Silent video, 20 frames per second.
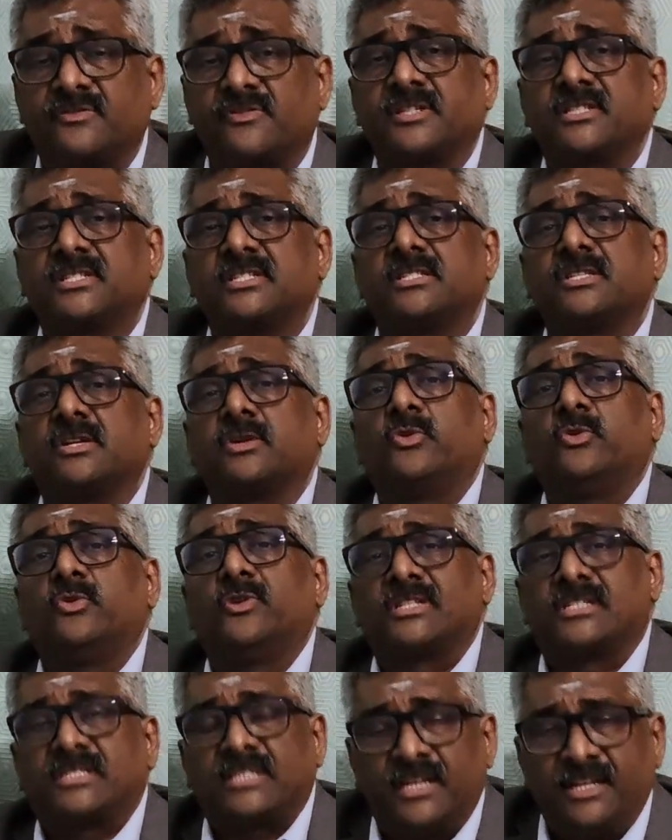First is the
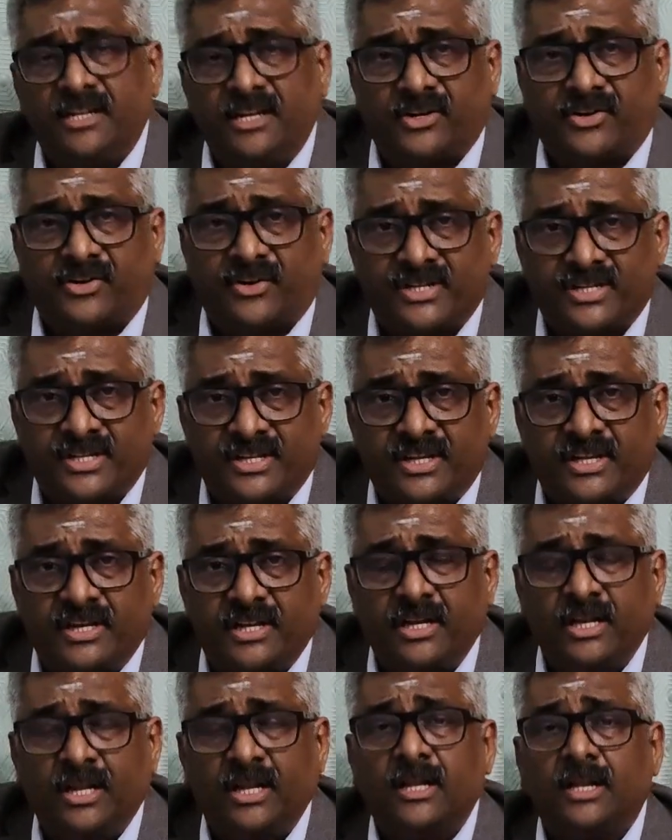US 10-year Treasury
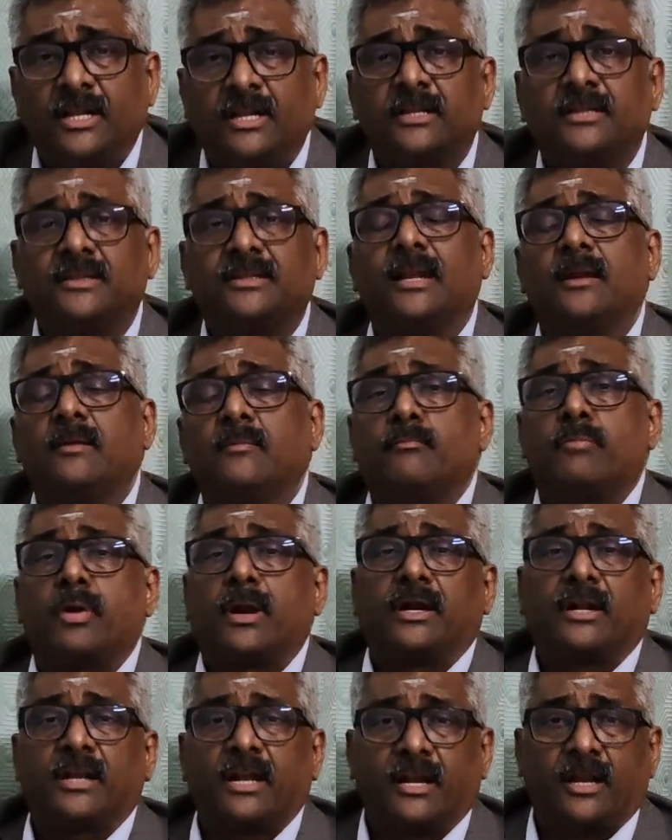yield, then
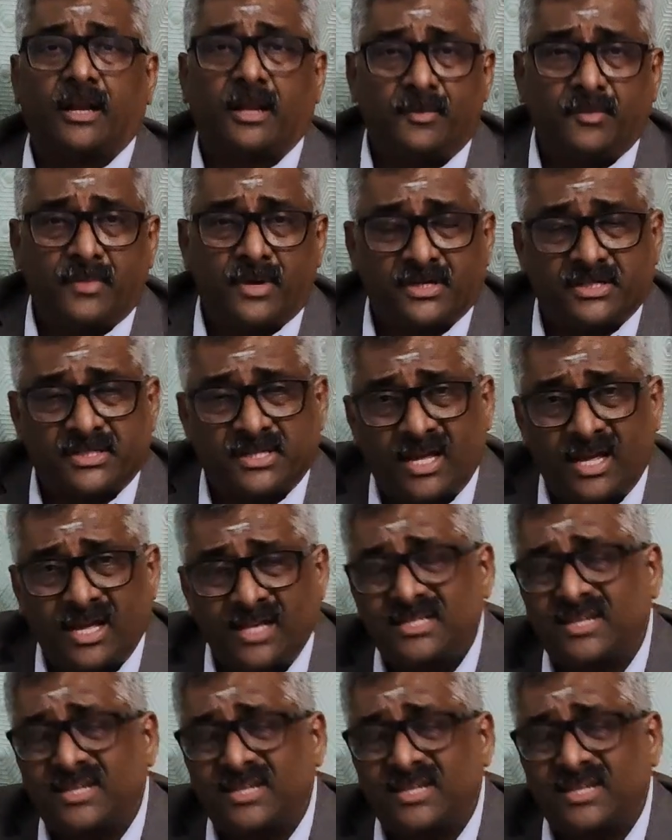Brent and NYMEX.